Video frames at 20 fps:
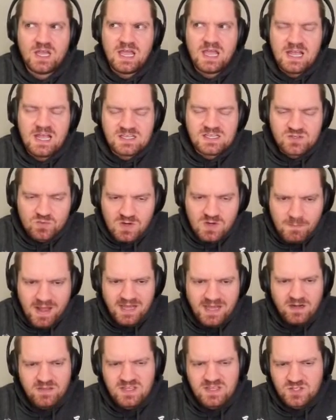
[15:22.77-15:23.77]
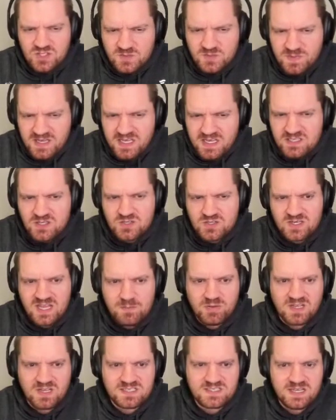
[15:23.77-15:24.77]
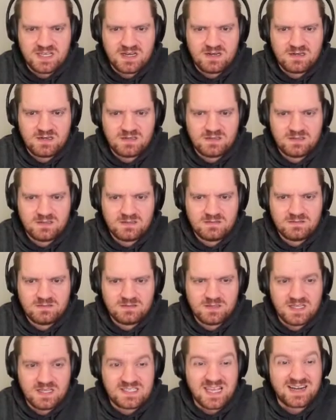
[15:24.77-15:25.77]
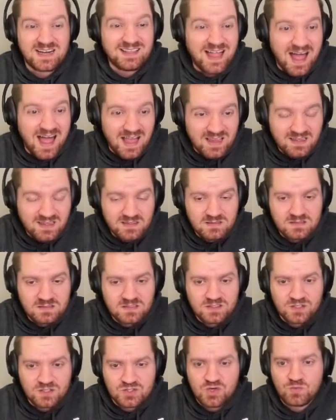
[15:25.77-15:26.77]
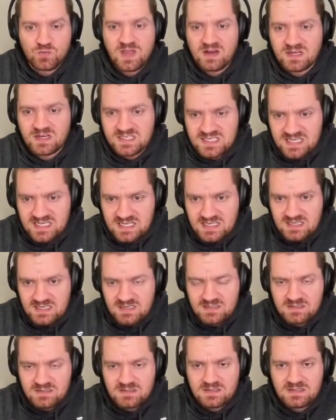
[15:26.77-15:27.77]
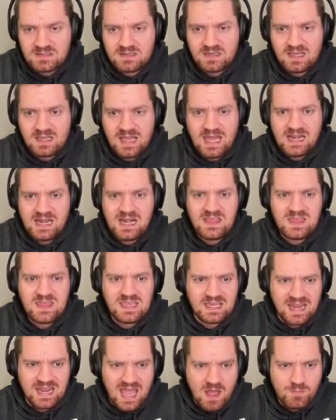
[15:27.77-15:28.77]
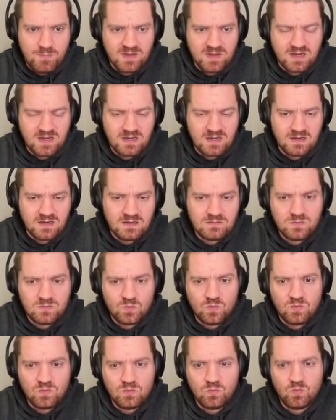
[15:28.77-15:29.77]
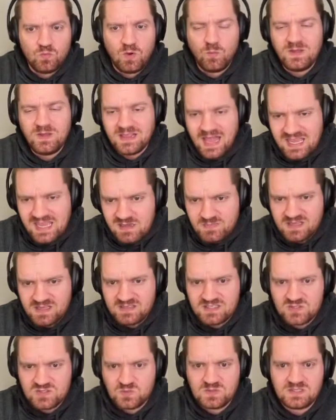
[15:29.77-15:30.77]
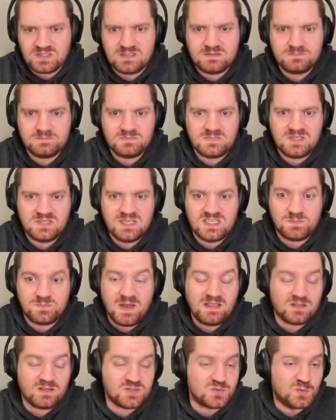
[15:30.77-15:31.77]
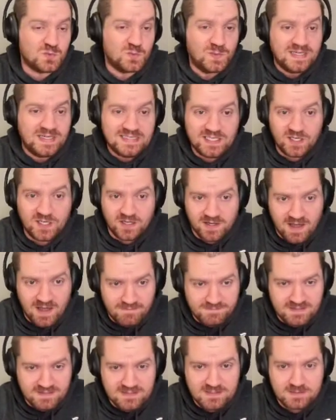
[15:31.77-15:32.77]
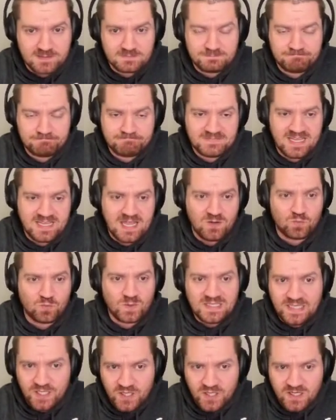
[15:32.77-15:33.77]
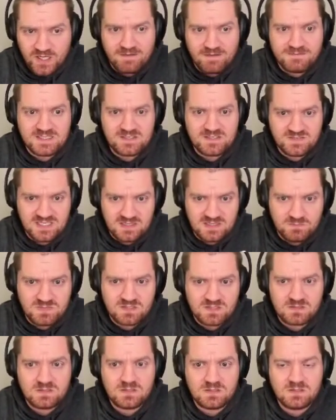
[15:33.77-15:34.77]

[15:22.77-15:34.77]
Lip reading: It's a reminder that just because there's an A+ there, it's not a lock. There's no guarantee, and anything can happen. What we like about this one is Baylor's really good on offense, and really good on offensive teams